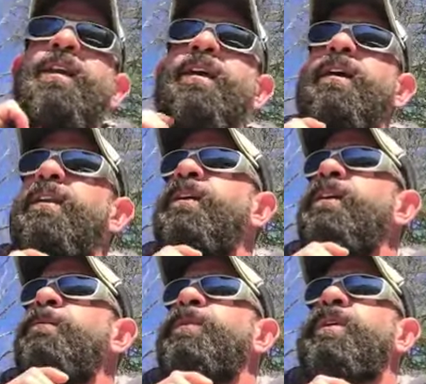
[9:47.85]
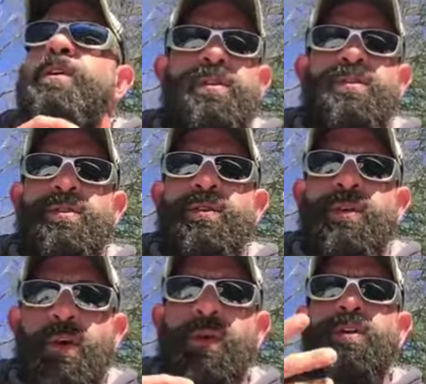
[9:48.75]
And because
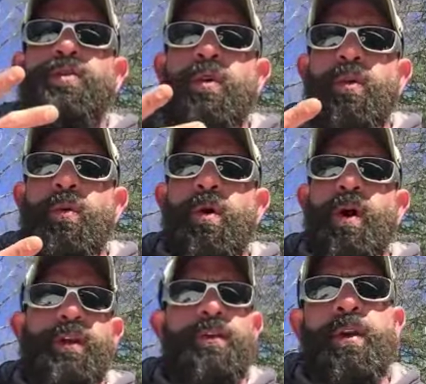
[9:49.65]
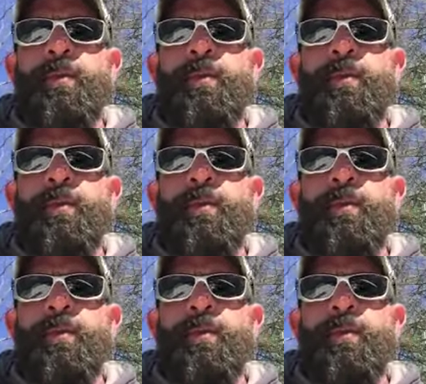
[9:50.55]
you're in control of the walk, you're on a